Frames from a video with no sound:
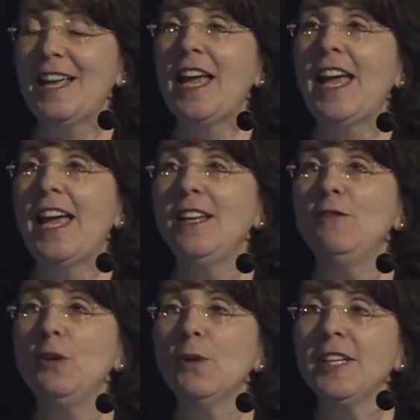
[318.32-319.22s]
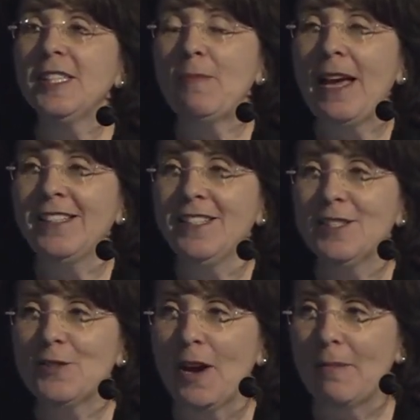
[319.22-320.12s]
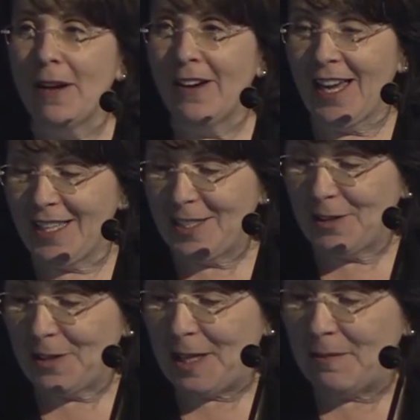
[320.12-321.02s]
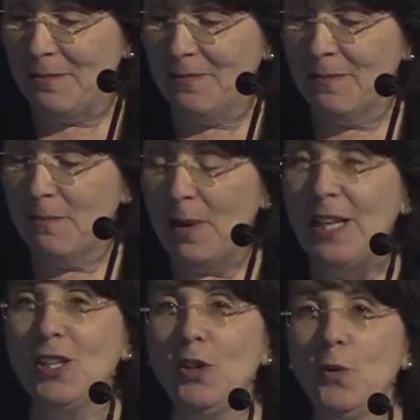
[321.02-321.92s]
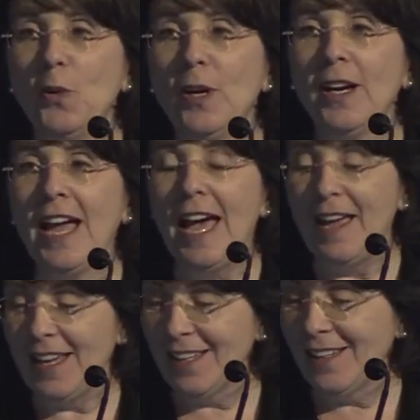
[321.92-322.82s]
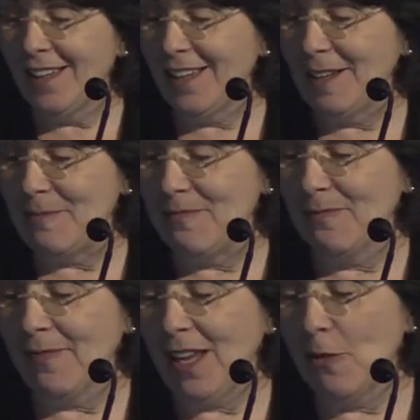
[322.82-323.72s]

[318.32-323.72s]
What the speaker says: And if you were expecting strawberry ice cream, but you were in a